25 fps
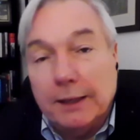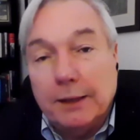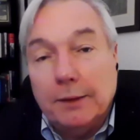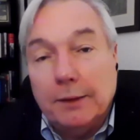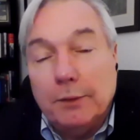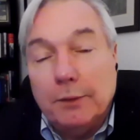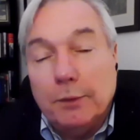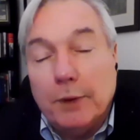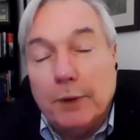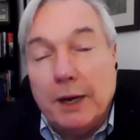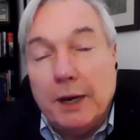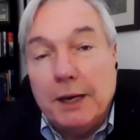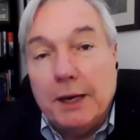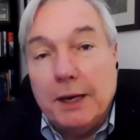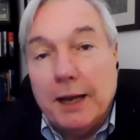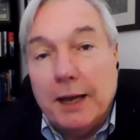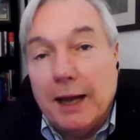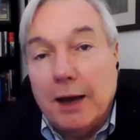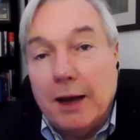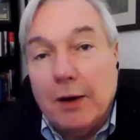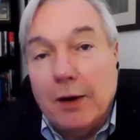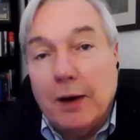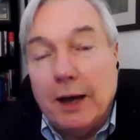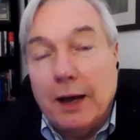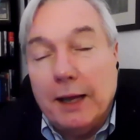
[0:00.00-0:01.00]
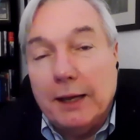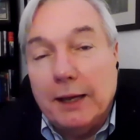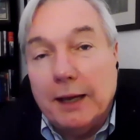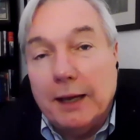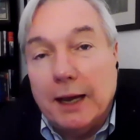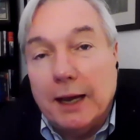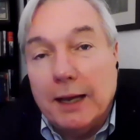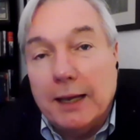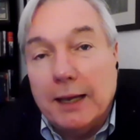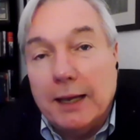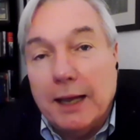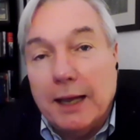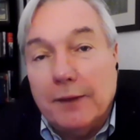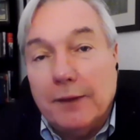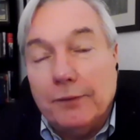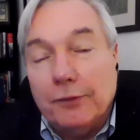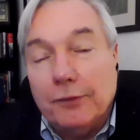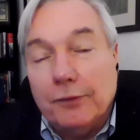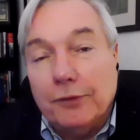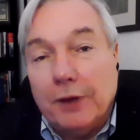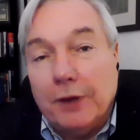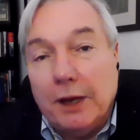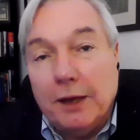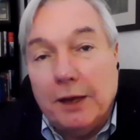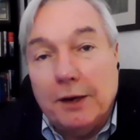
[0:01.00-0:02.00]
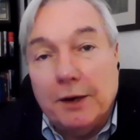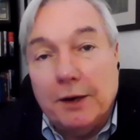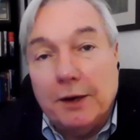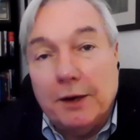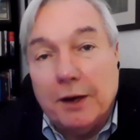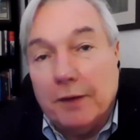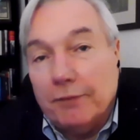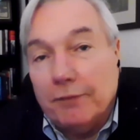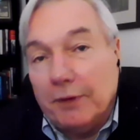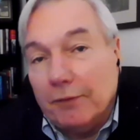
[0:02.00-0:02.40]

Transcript: right now I can't say it enough.